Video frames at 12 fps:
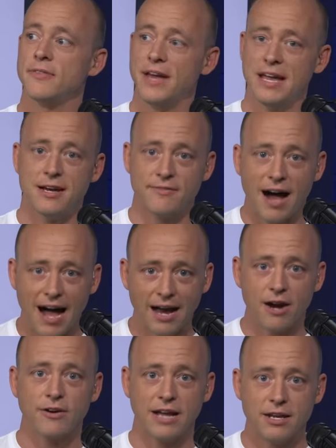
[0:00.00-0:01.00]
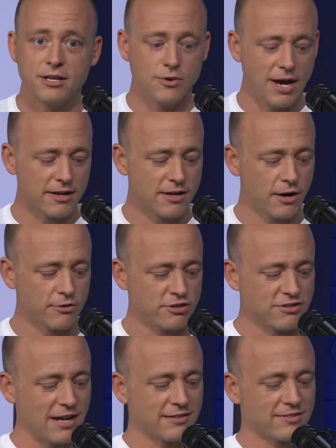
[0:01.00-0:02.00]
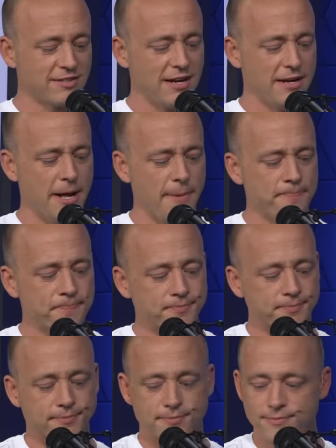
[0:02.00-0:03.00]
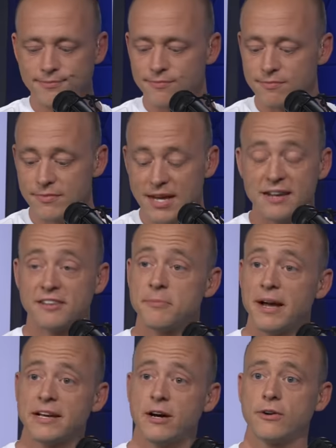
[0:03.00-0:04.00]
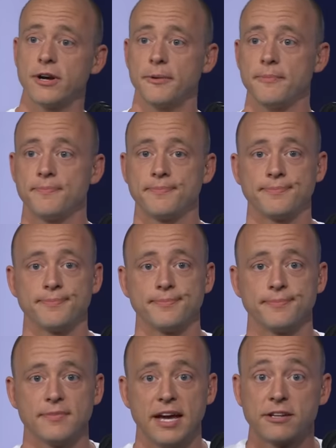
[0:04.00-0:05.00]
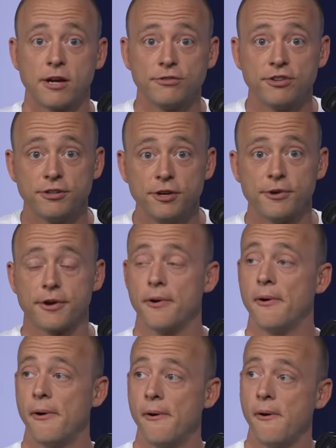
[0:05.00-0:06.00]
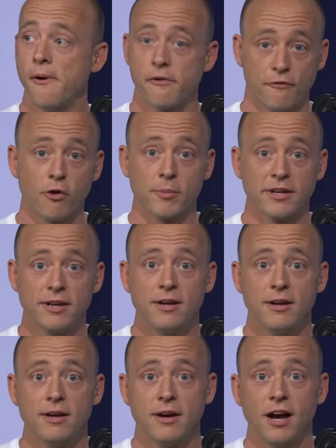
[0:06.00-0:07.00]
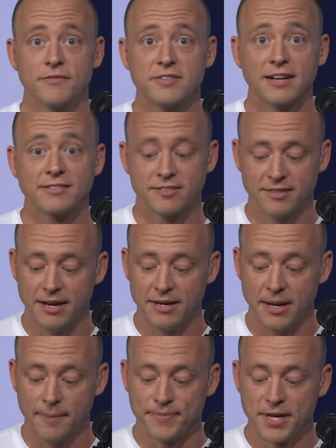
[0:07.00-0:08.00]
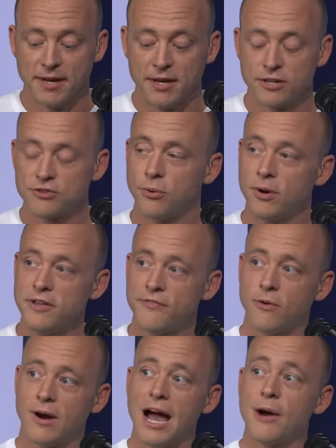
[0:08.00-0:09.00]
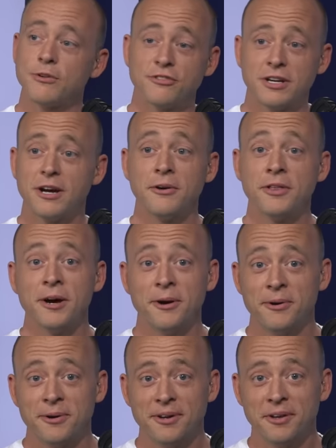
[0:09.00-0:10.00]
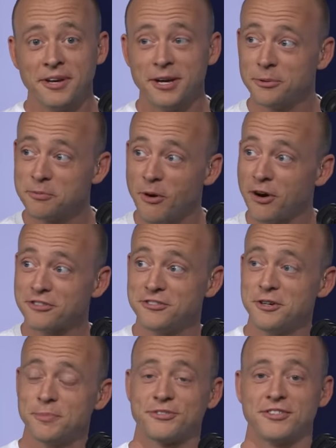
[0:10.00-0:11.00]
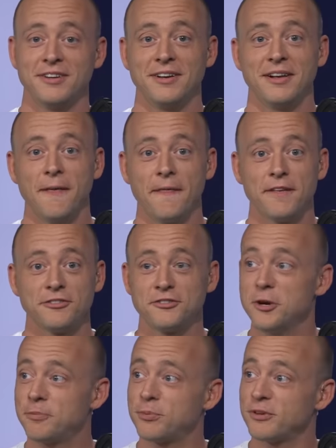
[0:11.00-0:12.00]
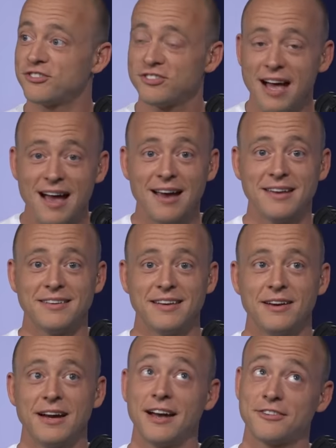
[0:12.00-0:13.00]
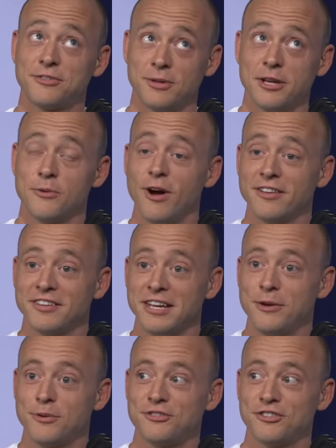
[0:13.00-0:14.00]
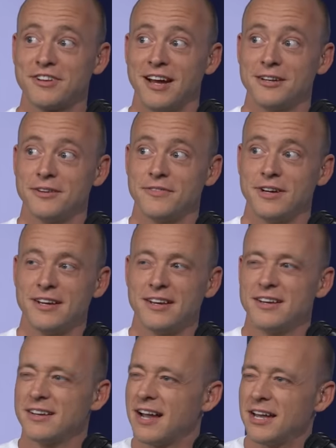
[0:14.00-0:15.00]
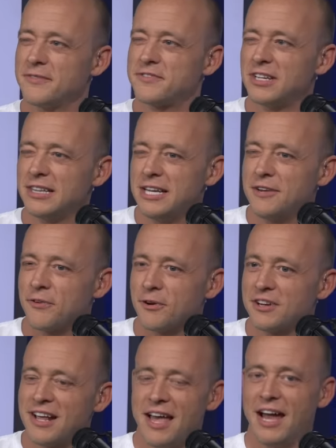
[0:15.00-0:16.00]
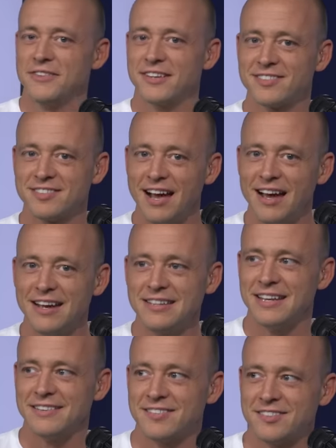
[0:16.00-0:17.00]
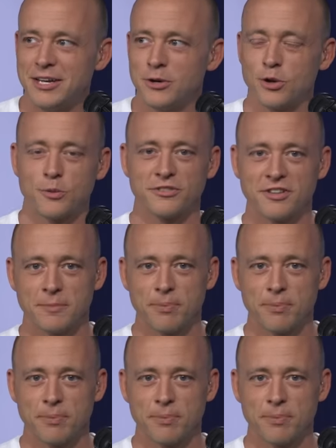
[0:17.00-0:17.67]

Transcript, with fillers: They have hired a new head coach at Texas A&M, and it's Mike Elko, head coach at Duke, formerly of Texas A&M. 24 hours ago, though, it was Mark Stoops. Stoops was signed. Actually, he wasn't. He was just kind of kind of delivered, and the signed and sealed was in the